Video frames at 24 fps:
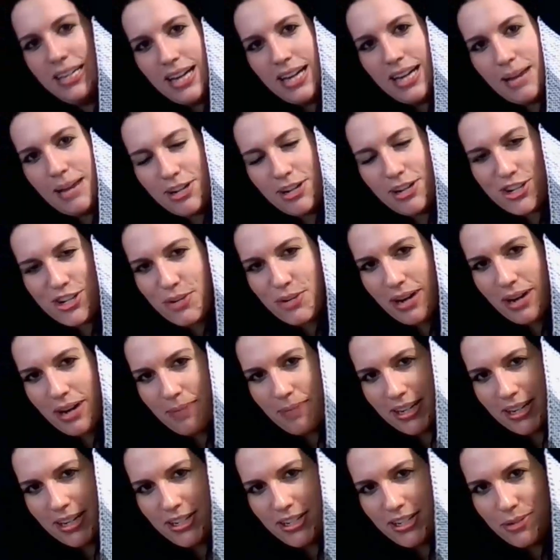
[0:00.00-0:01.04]
I'm not sure what
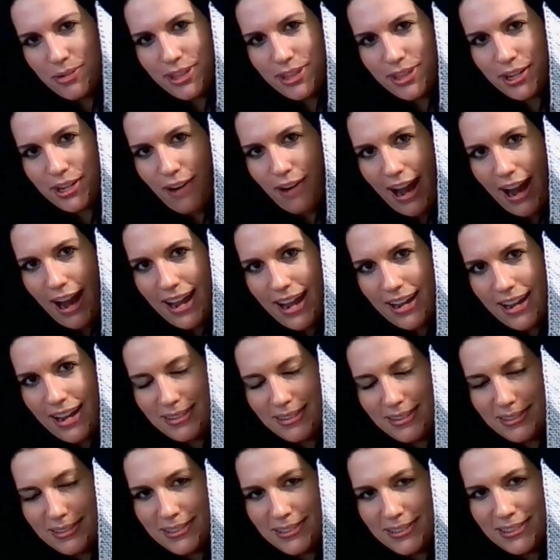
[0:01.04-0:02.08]
I'm going to do with the gray,
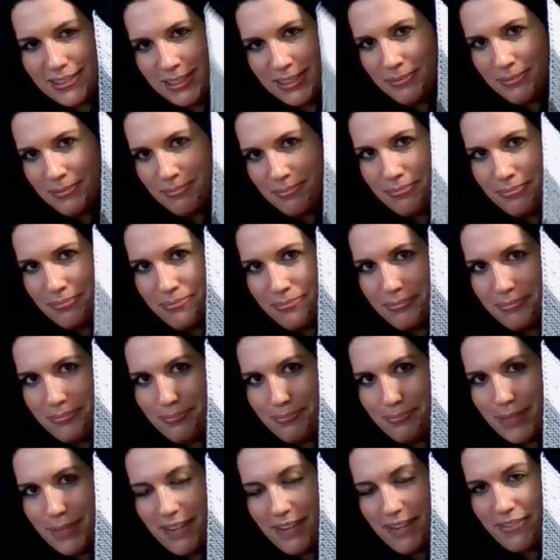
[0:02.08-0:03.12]

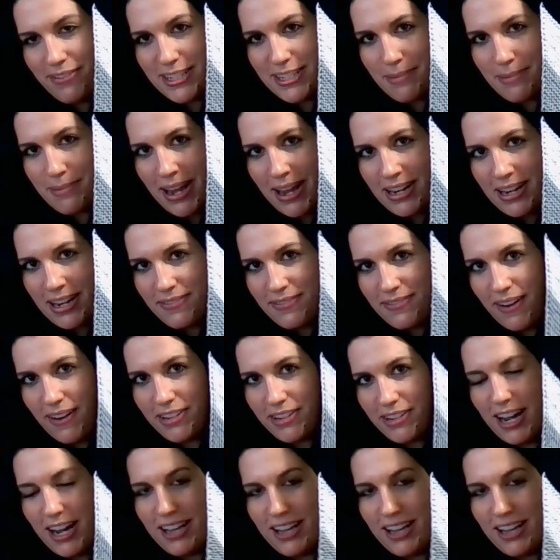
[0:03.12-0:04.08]
but if it's Amanda's favorite